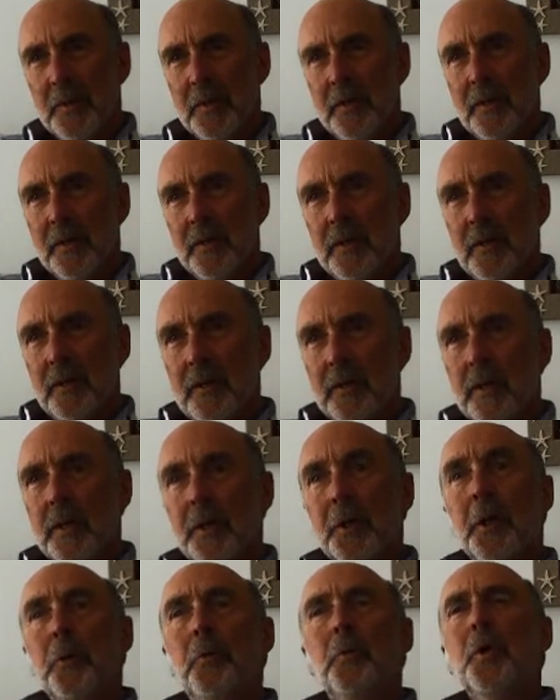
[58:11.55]
Yeah.
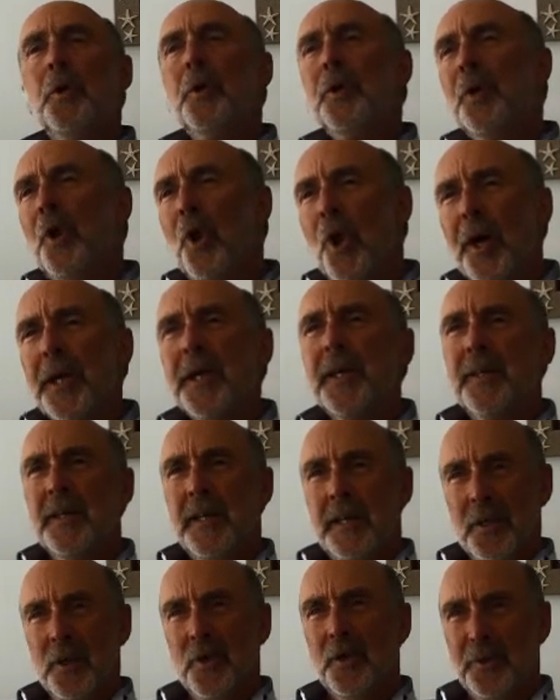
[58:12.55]
And I really like
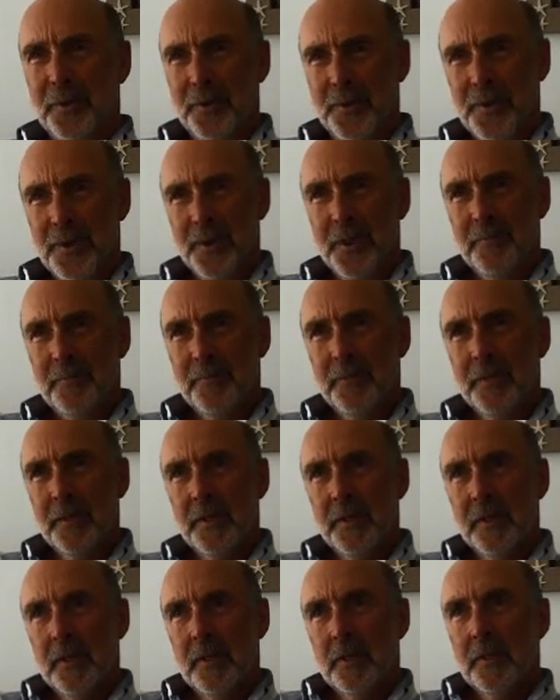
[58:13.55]
that concept.
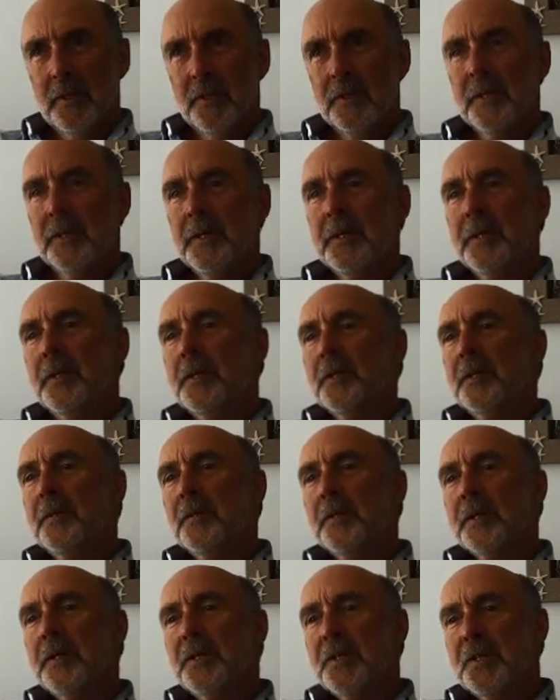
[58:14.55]
They,
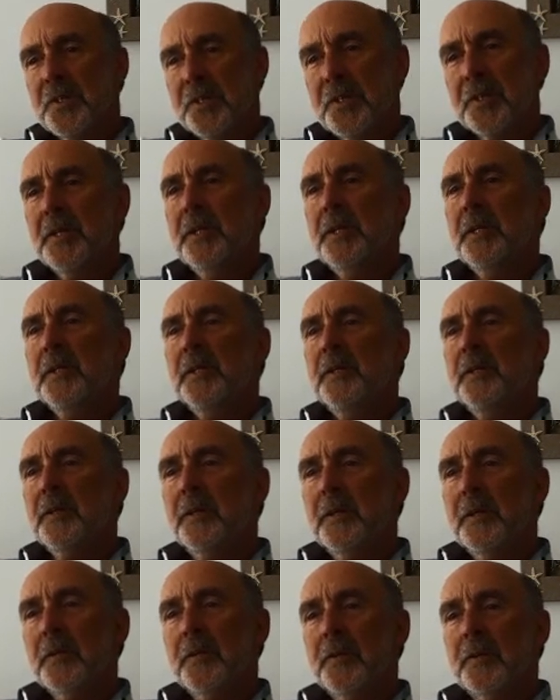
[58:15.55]
they see
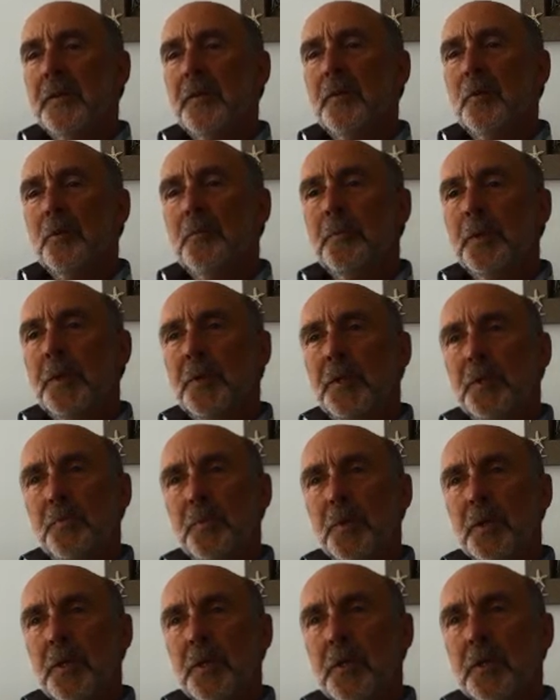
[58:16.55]
therapy as
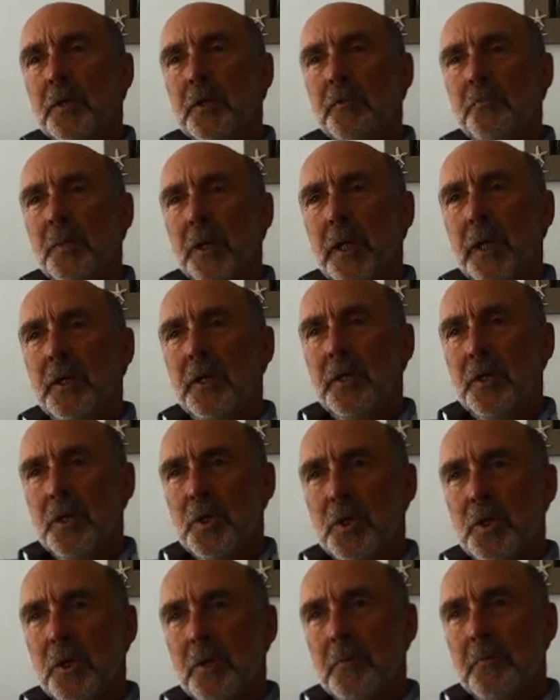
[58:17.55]
being a
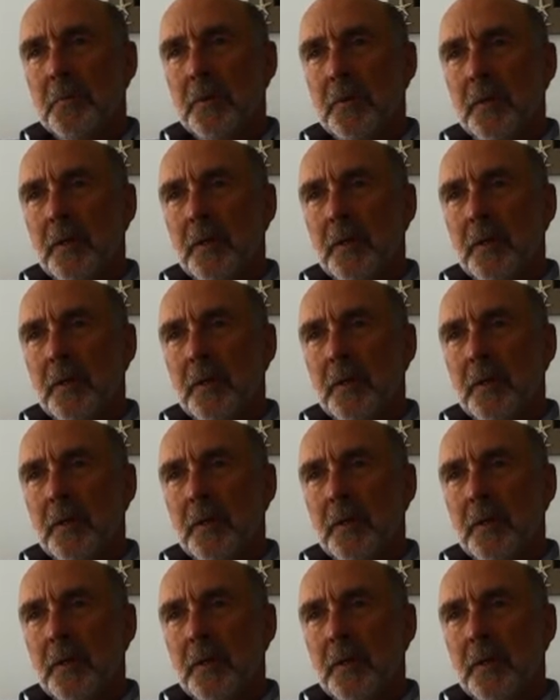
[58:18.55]
companionship.